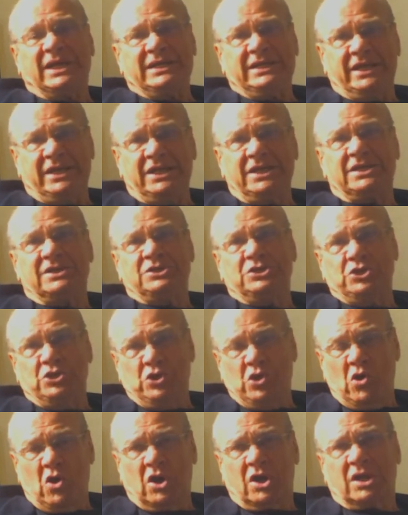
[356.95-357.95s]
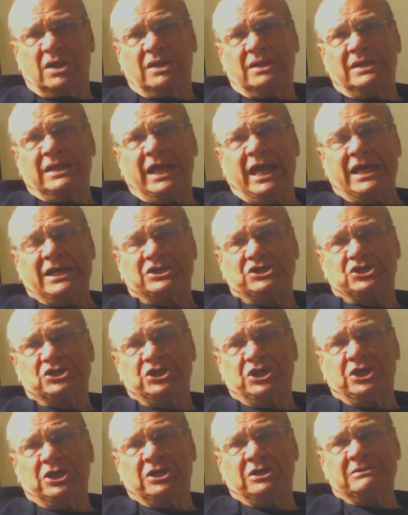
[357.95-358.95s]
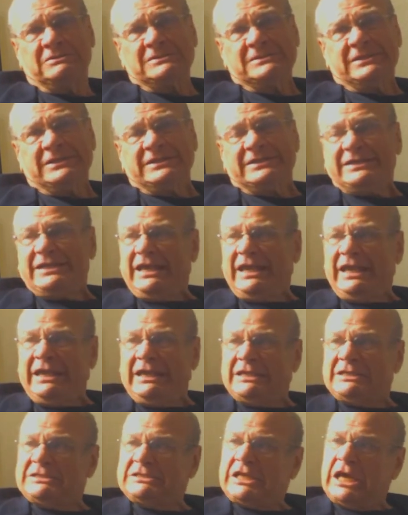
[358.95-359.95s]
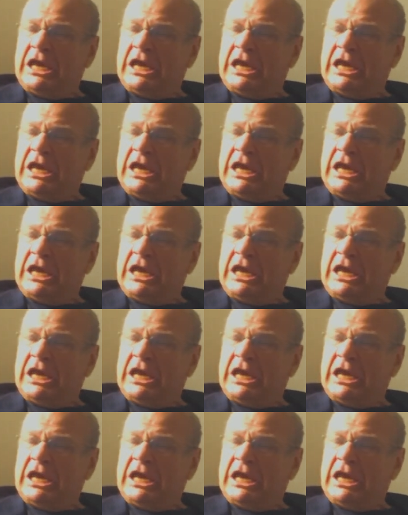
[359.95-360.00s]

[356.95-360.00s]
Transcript: I did it in New York last year. And